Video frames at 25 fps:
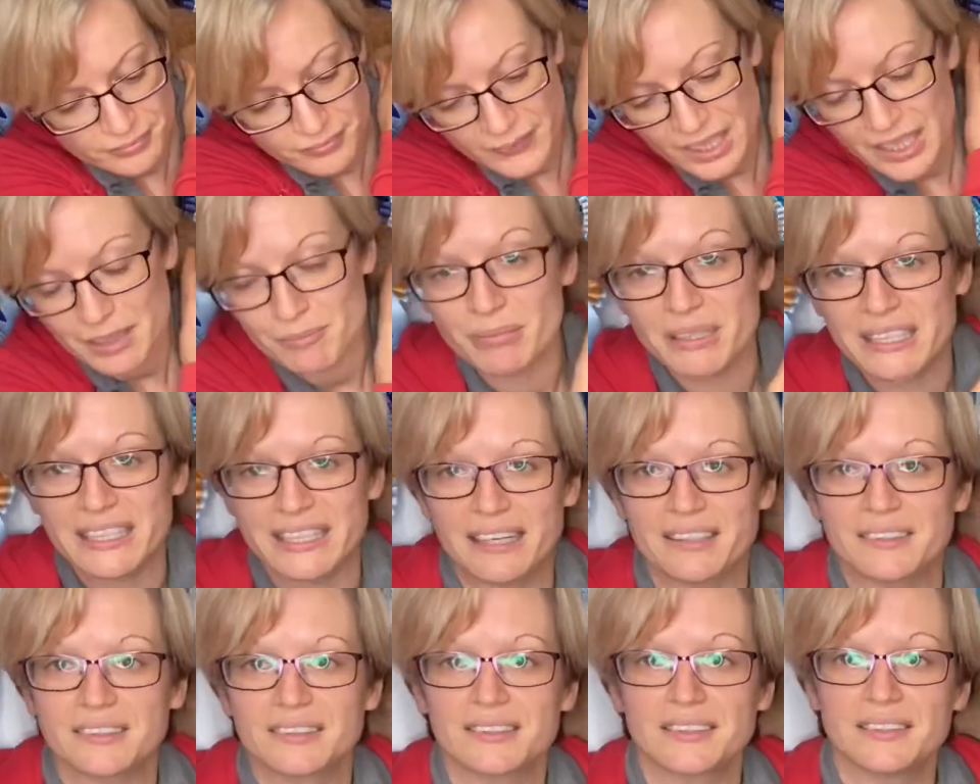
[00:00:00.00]
But
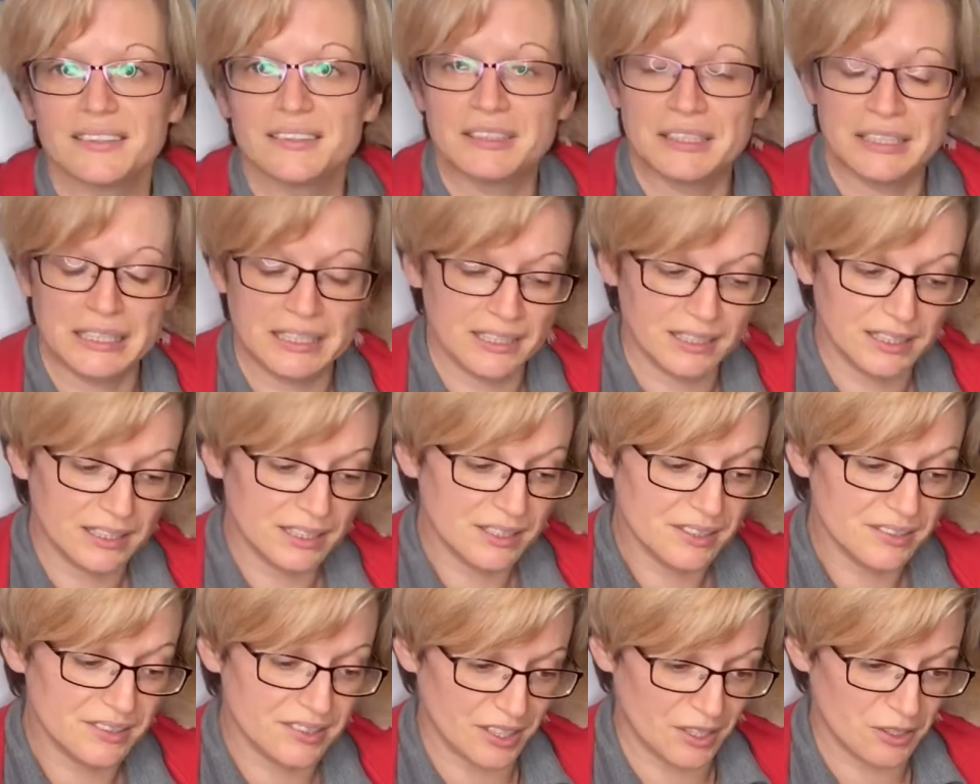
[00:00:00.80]
yes,
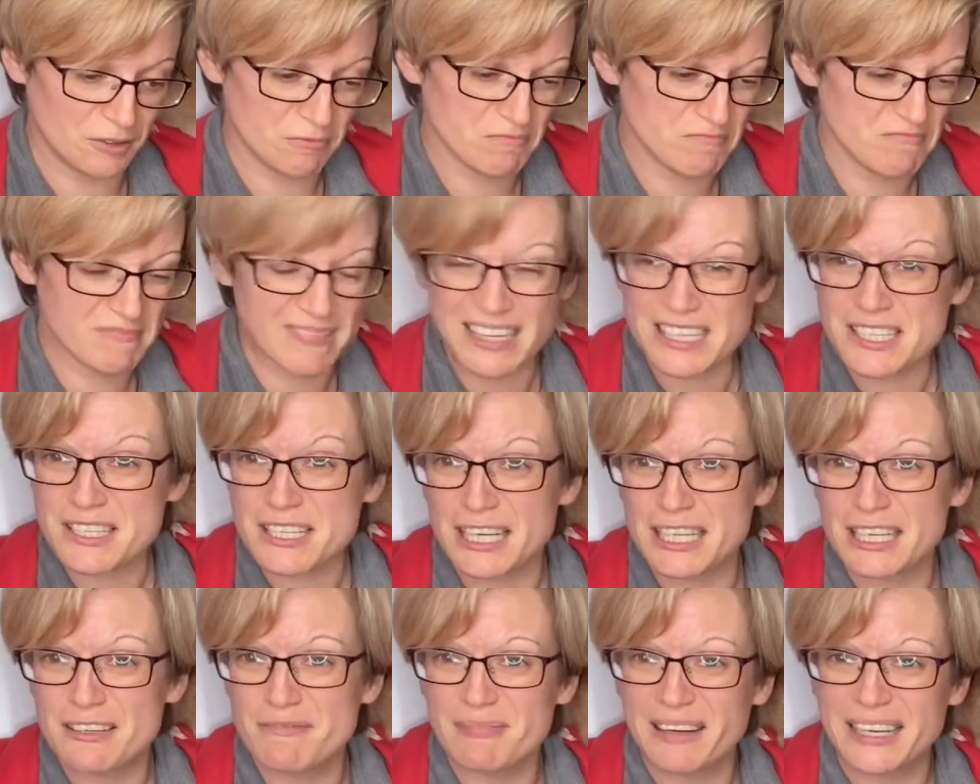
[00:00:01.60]
so that's
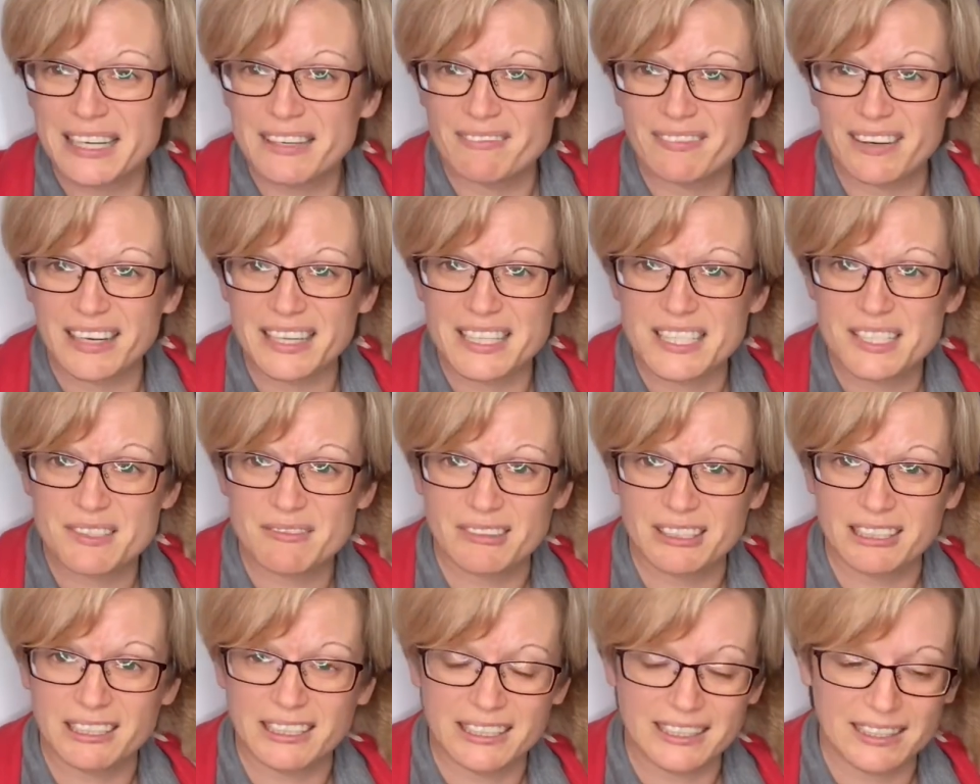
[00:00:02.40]
kind of my advice
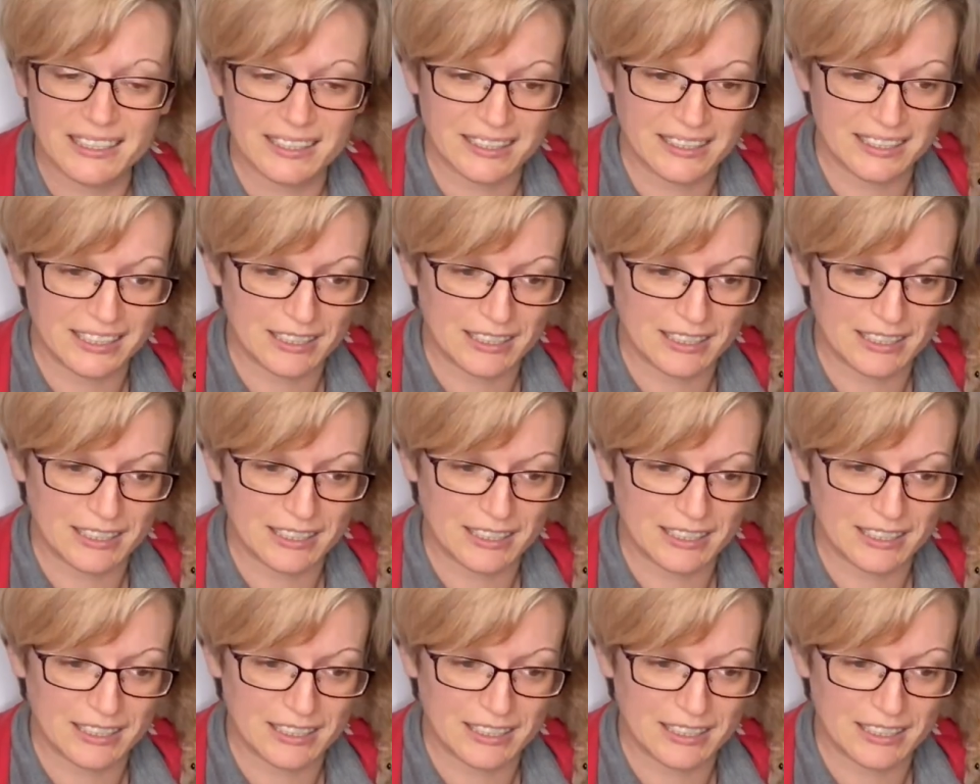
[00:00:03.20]
really.